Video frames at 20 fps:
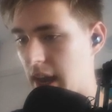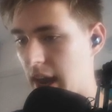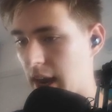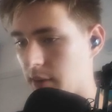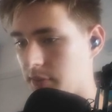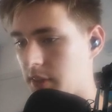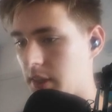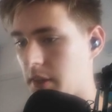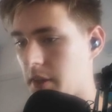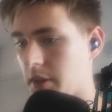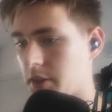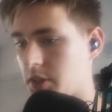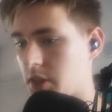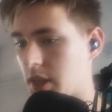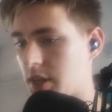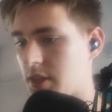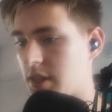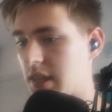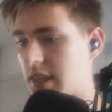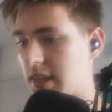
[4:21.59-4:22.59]
NFT launch
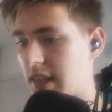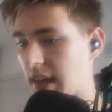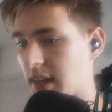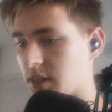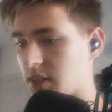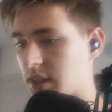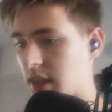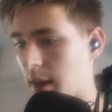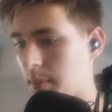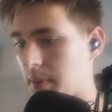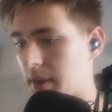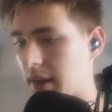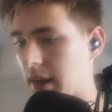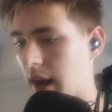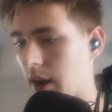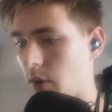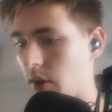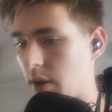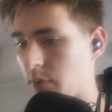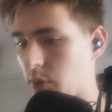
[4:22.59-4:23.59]
is the next step in
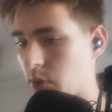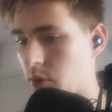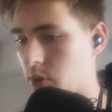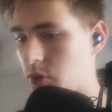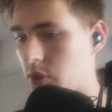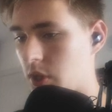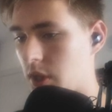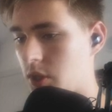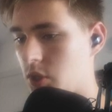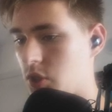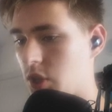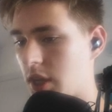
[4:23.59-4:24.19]
our evolution,